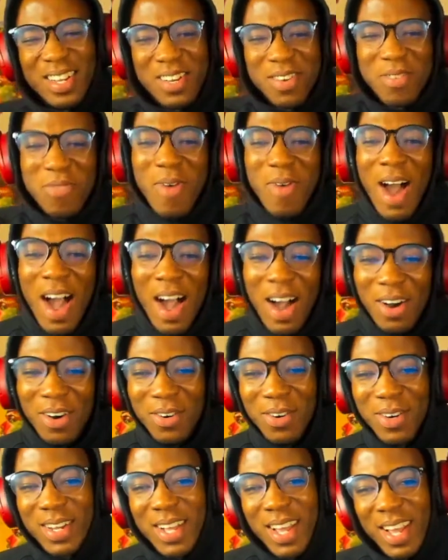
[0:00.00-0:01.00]
Wow,
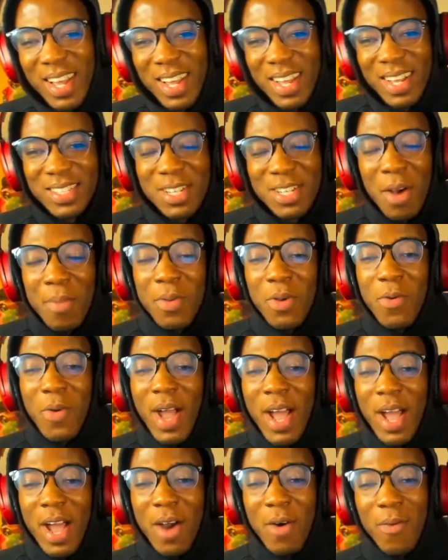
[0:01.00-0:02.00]
okay. Tell me
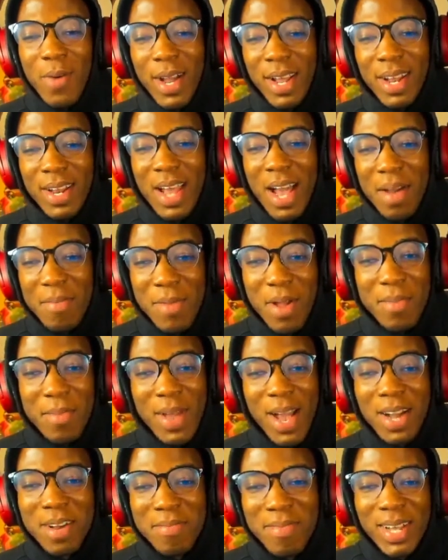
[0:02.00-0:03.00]
where and when. Uh, maybe
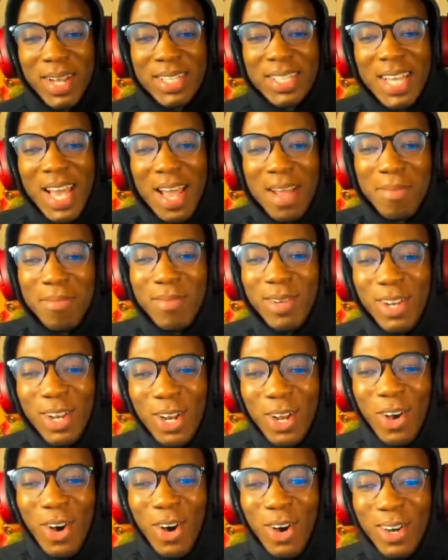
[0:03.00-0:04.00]
I could make time.
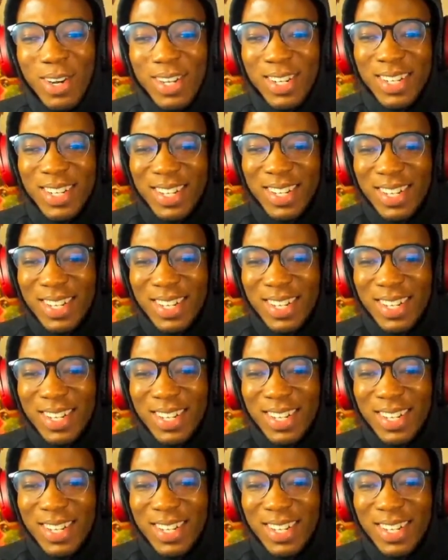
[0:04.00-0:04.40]
Lord.